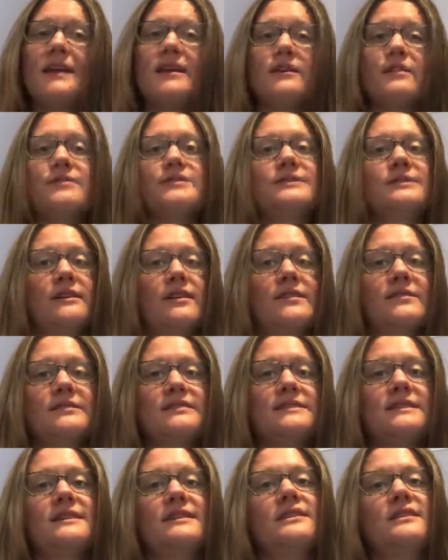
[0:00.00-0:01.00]
ear
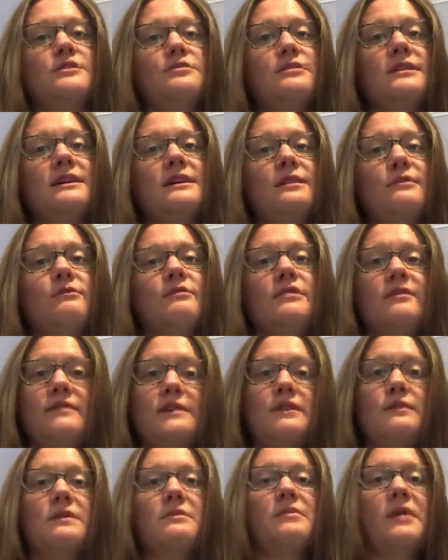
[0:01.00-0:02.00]
songs that you can
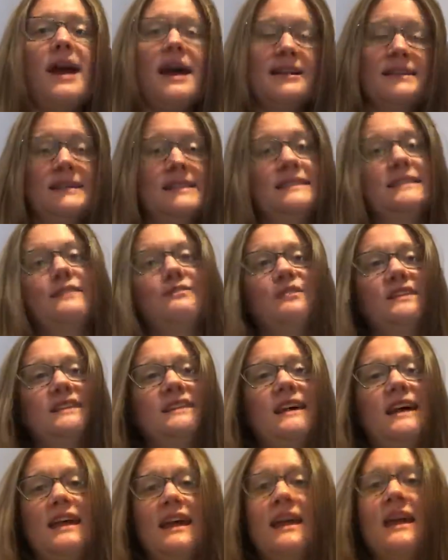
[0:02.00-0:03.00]
review and practice every
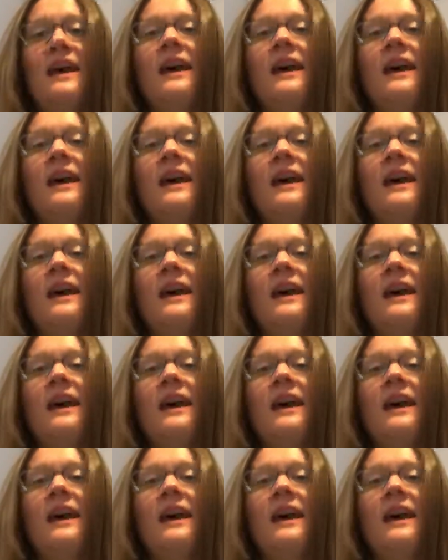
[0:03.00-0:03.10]
day.